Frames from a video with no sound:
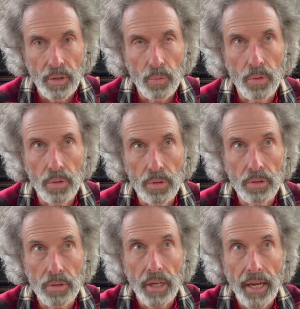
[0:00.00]

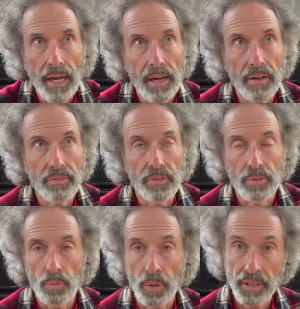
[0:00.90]
will have
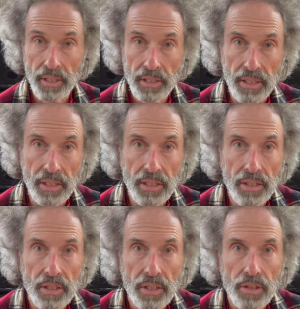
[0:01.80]
what they need
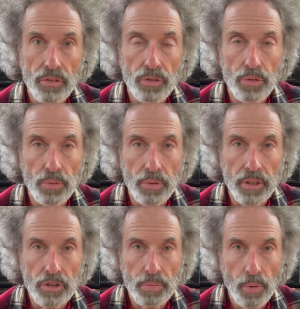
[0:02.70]
to
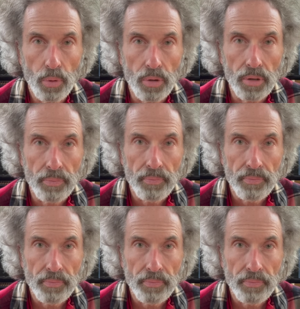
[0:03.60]
explore